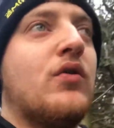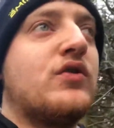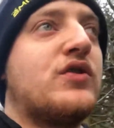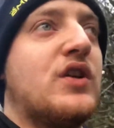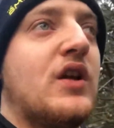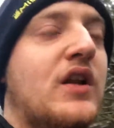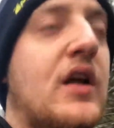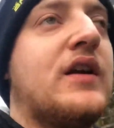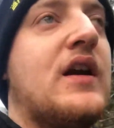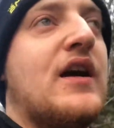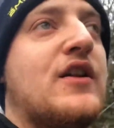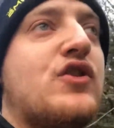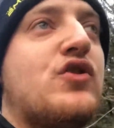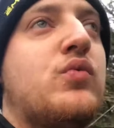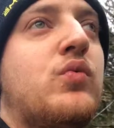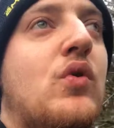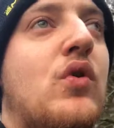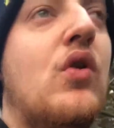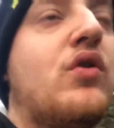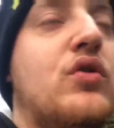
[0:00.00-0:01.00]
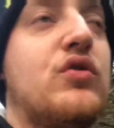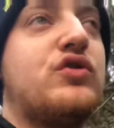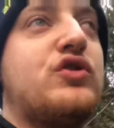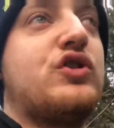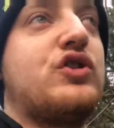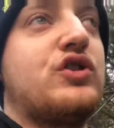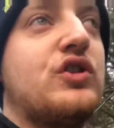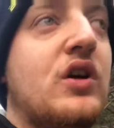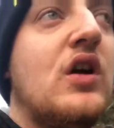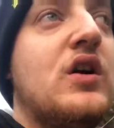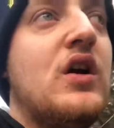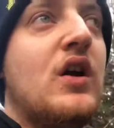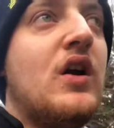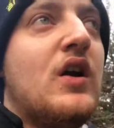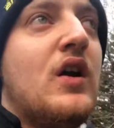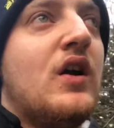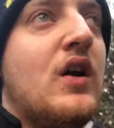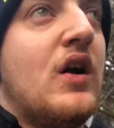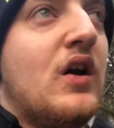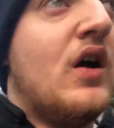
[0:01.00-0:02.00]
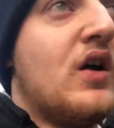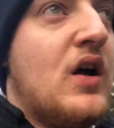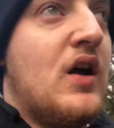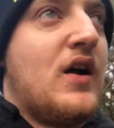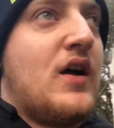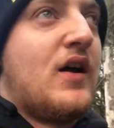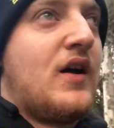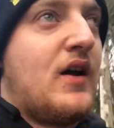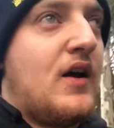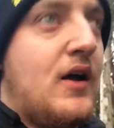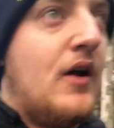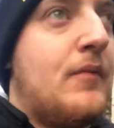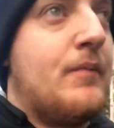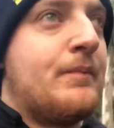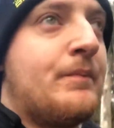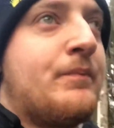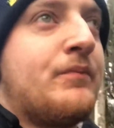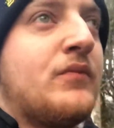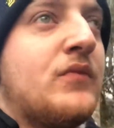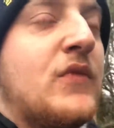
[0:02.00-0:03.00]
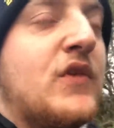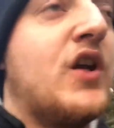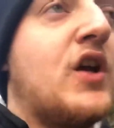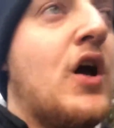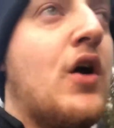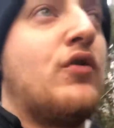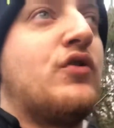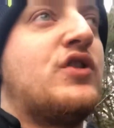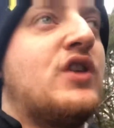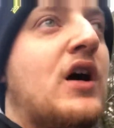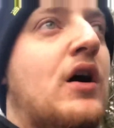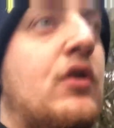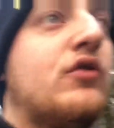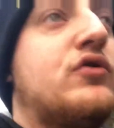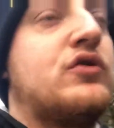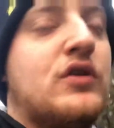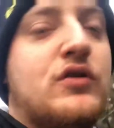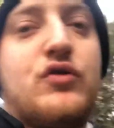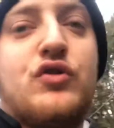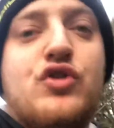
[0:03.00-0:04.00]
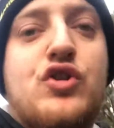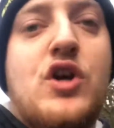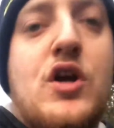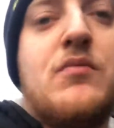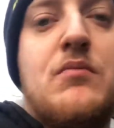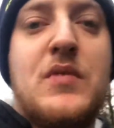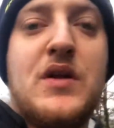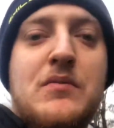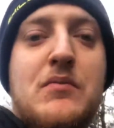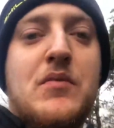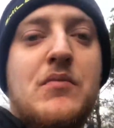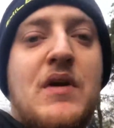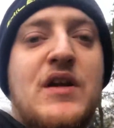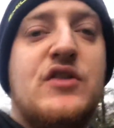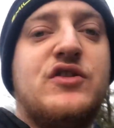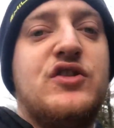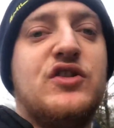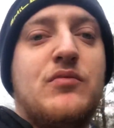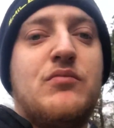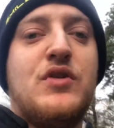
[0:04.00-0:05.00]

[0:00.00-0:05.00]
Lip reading: until I get towards the hotel. So I'm just going to meet Mrs.